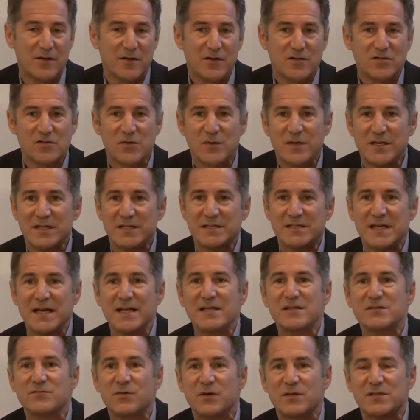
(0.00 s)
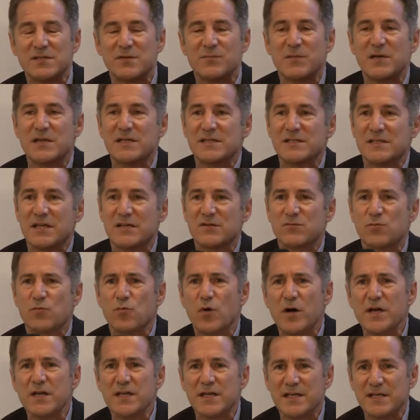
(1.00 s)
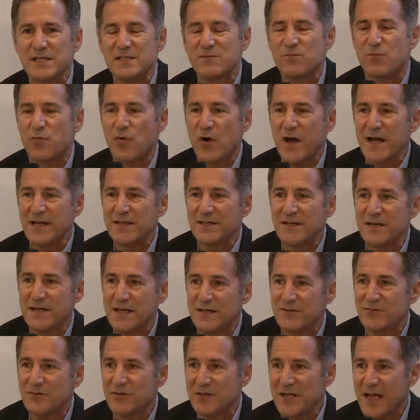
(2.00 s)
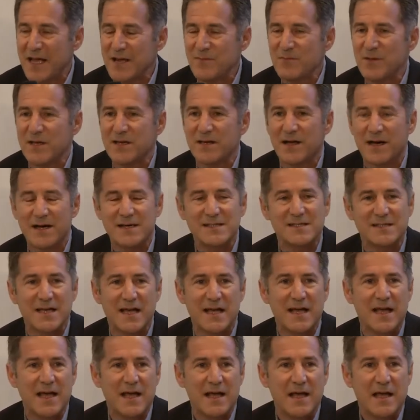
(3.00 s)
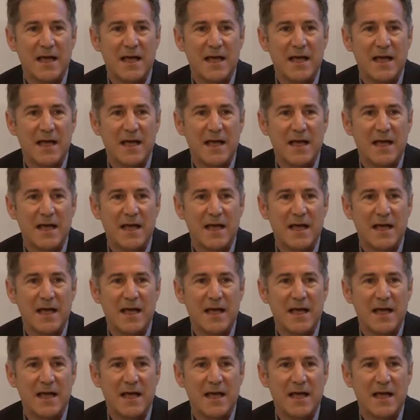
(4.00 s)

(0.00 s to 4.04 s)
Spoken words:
So in a sense, when somebody says, what is branded entertainment, I say,